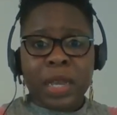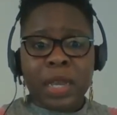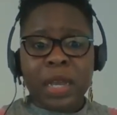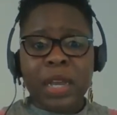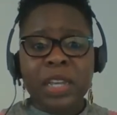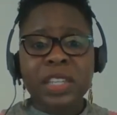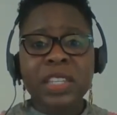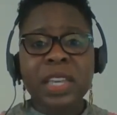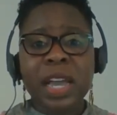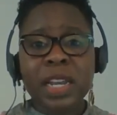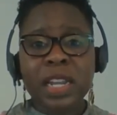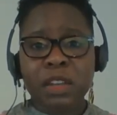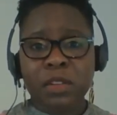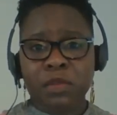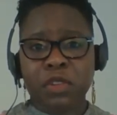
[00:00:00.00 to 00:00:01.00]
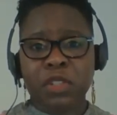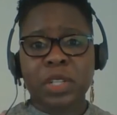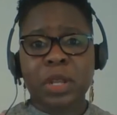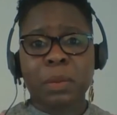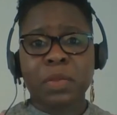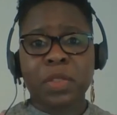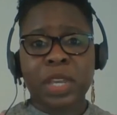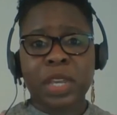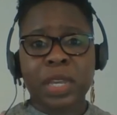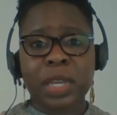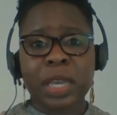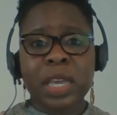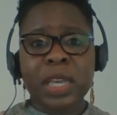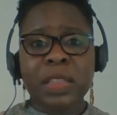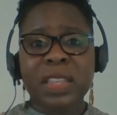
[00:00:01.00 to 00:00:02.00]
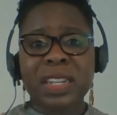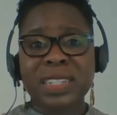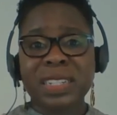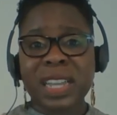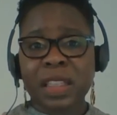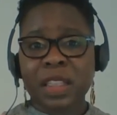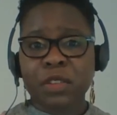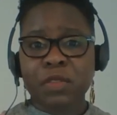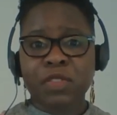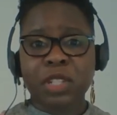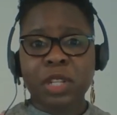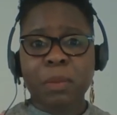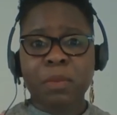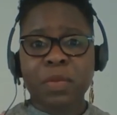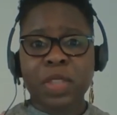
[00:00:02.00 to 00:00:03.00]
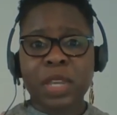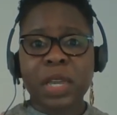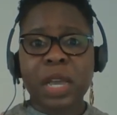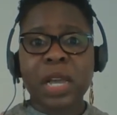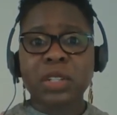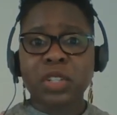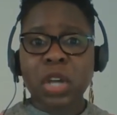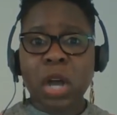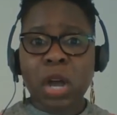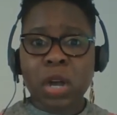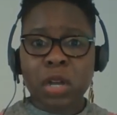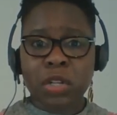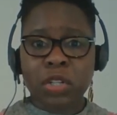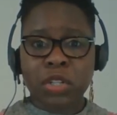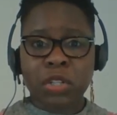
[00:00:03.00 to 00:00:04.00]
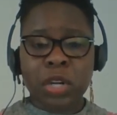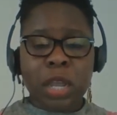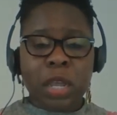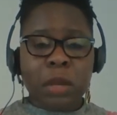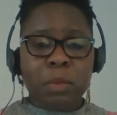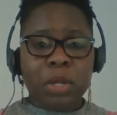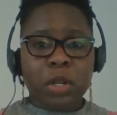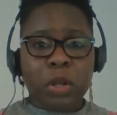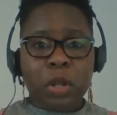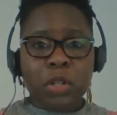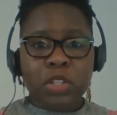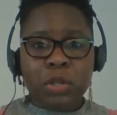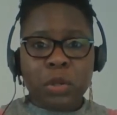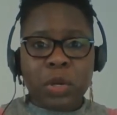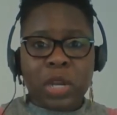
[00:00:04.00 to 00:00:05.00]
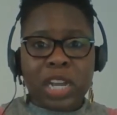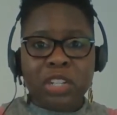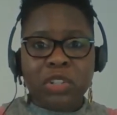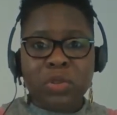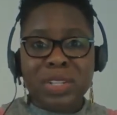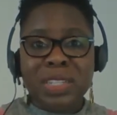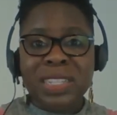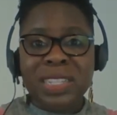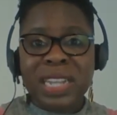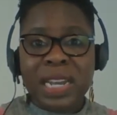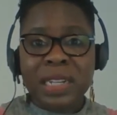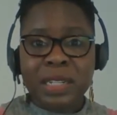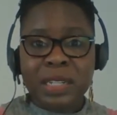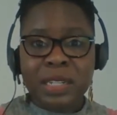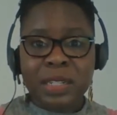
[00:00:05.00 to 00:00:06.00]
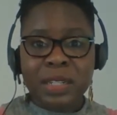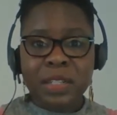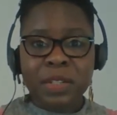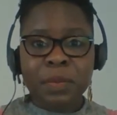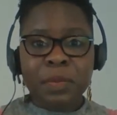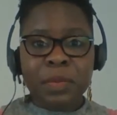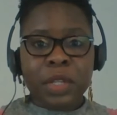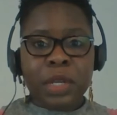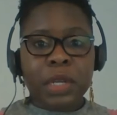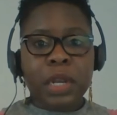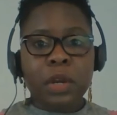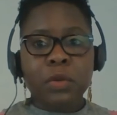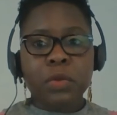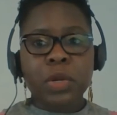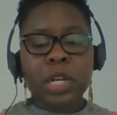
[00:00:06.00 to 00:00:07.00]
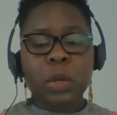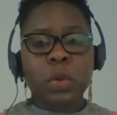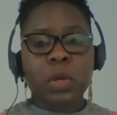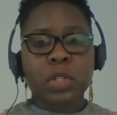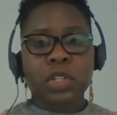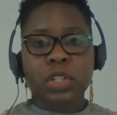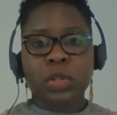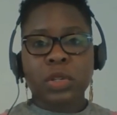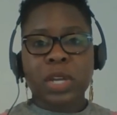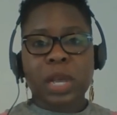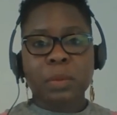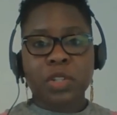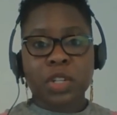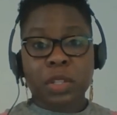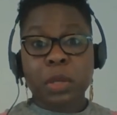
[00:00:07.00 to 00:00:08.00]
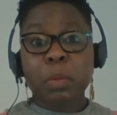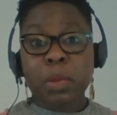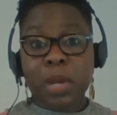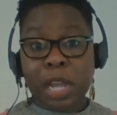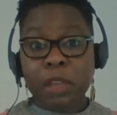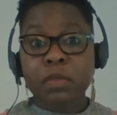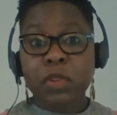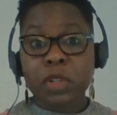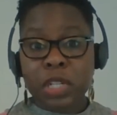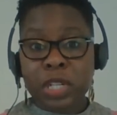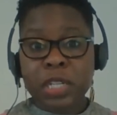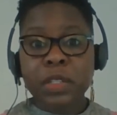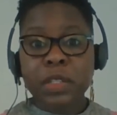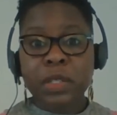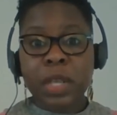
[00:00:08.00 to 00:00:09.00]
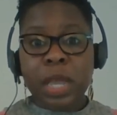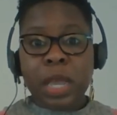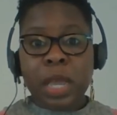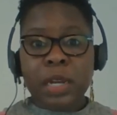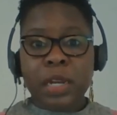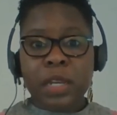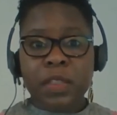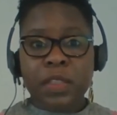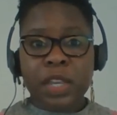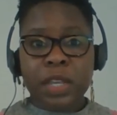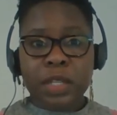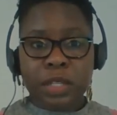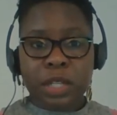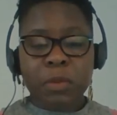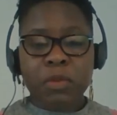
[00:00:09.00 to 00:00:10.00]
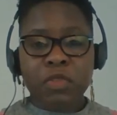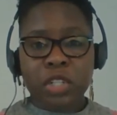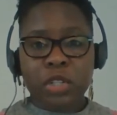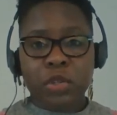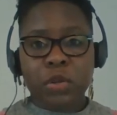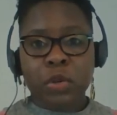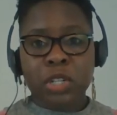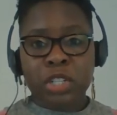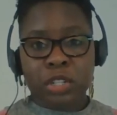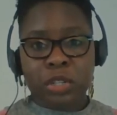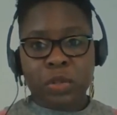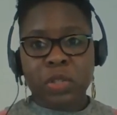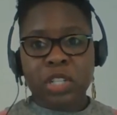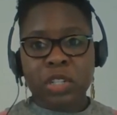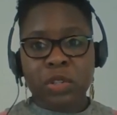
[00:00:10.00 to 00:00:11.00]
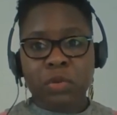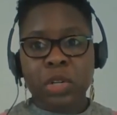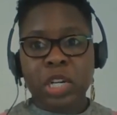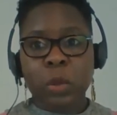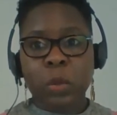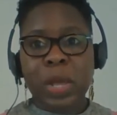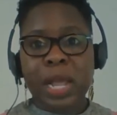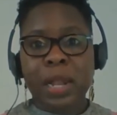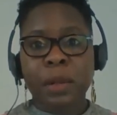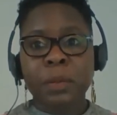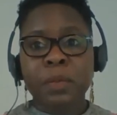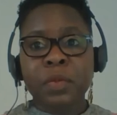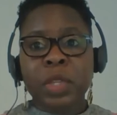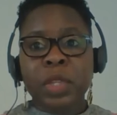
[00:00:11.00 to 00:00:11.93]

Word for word: uh, a yearning for something, the death of something, a dodge, but also a transcendence. And I really wanted to capture the playfulness, and I think some of the stories do this really well.